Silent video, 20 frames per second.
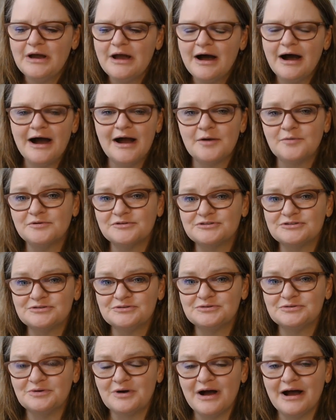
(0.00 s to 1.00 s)
I will
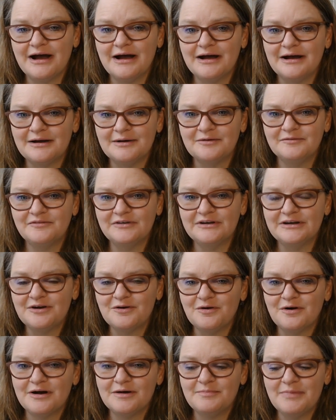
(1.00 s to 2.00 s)
do a video
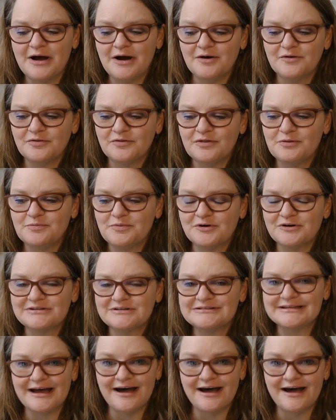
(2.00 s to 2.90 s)
about the books that